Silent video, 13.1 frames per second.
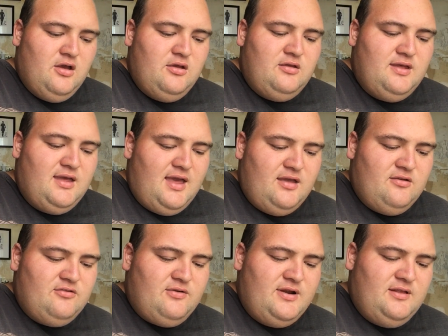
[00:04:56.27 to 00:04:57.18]
Yeah,
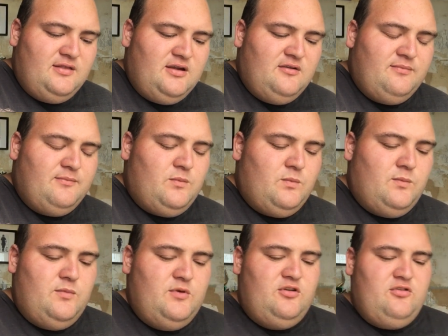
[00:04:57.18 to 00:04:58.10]
you're doing a lot
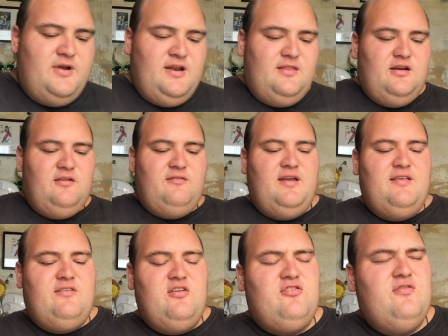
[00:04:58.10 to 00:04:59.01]
of
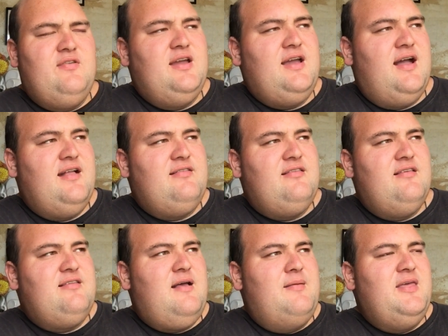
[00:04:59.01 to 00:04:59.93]
research in regards to
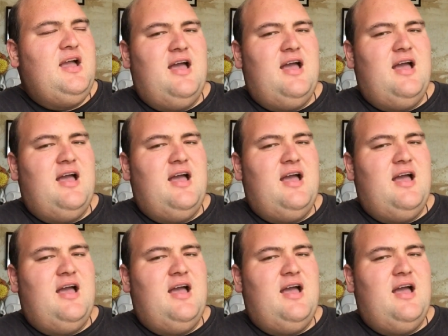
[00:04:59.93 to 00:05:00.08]
something.